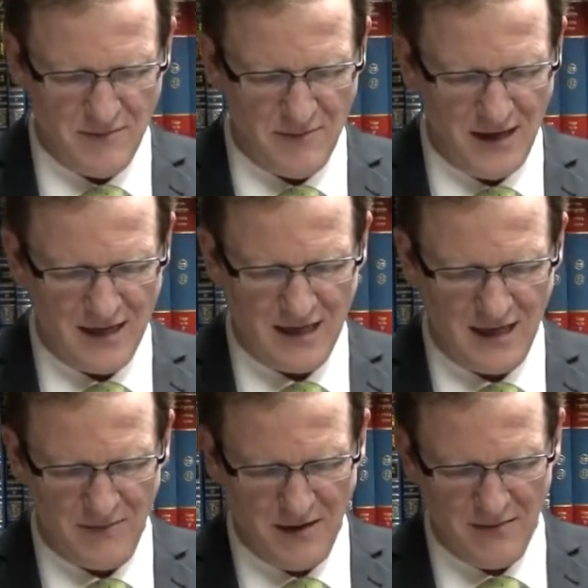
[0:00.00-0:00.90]

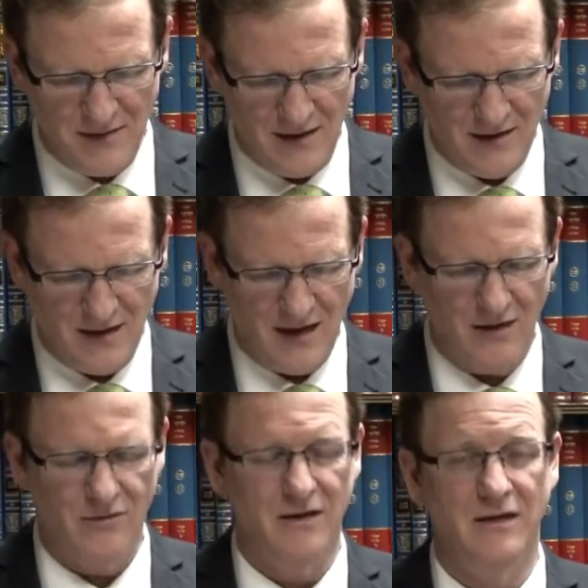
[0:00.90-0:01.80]
Ma'ikalemema,
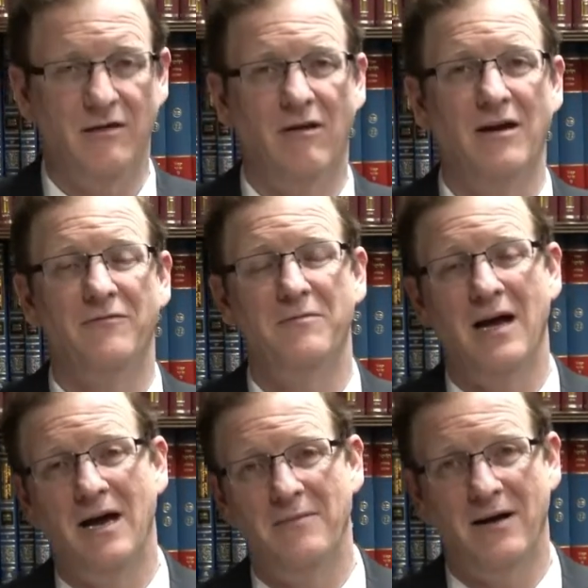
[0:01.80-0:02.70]
how they derive
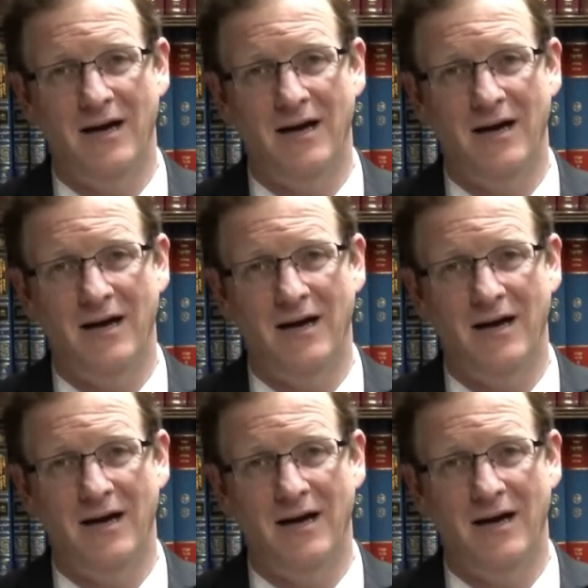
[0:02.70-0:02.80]
Me'ama